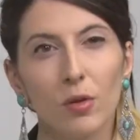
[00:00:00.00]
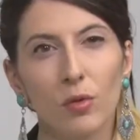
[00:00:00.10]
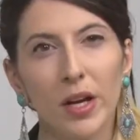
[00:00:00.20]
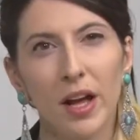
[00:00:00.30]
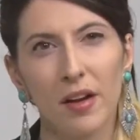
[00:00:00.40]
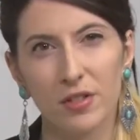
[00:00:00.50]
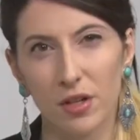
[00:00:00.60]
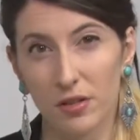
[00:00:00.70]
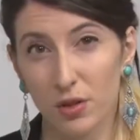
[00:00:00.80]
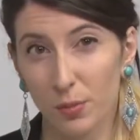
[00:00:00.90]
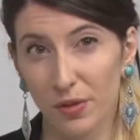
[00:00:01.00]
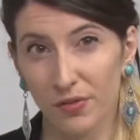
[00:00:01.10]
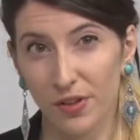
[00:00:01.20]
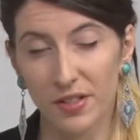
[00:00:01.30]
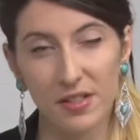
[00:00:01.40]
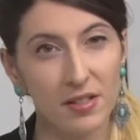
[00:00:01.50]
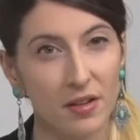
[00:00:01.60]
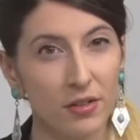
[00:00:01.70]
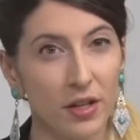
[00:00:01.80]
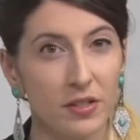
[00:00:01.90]
Right after October 1st,
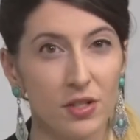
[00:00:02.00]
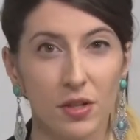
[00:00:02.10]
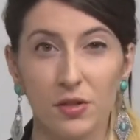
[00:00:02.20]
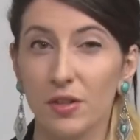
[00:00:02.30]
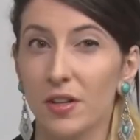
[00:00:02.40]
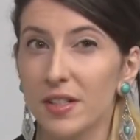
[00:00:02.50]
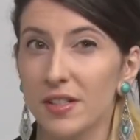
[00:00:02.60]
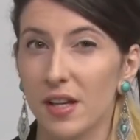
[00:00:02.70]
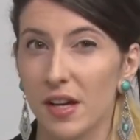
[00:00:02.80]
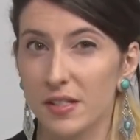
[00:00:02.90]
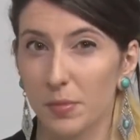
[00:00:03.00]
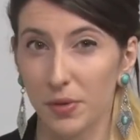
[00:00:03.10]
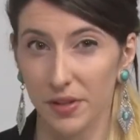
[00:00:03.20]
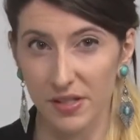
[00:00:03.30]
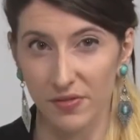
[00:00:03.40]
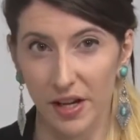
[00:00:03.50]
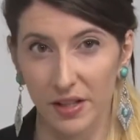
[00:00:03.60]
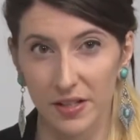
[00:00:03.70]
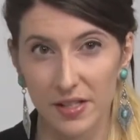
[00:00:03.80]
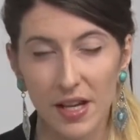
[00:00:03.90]
several NGOs criticized the police
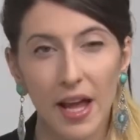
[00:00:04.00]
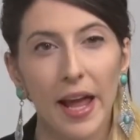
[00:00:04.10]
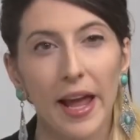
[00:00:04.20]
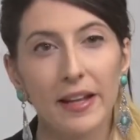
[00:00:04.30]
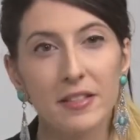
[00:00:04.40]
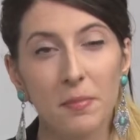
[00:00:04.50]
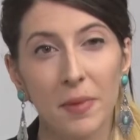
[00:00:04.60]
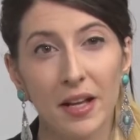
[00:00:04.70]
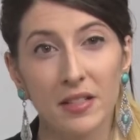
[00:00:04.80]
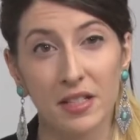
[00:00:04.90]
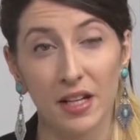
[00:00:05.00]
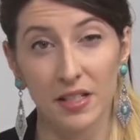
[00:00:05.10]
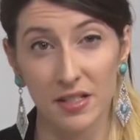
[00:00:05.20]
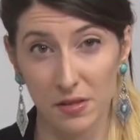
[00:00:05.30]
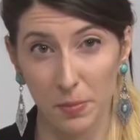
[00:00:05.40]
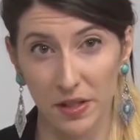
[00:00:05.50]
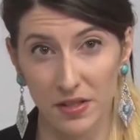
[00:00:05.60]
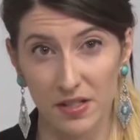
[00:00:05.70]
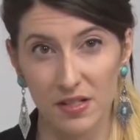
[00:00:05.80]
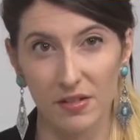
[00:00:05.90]
violence and demanded an independent